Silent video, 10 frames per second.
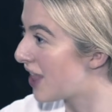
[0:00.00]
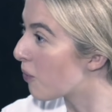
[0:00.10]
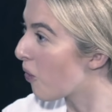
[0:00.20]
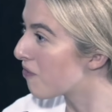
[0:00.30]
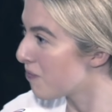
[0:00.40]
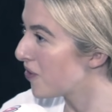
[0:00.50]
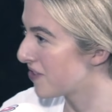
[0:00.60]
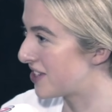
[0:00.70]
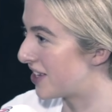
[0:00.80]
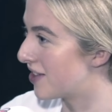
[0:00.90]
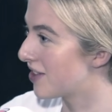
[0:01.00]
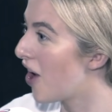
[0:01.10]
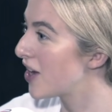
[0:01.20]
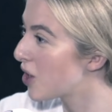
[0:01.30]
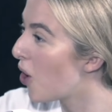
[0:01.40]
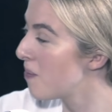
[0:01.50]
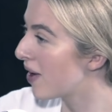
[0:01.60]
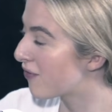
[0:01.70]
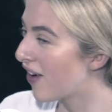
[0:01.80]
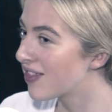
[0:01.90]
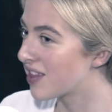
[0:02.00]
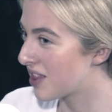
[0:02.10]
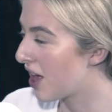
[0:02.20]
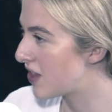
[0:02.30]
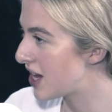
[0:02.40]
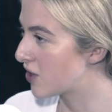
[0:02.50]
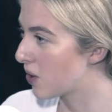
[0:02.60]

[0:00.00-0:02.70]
They're of monsters. I told my friend this the other day. This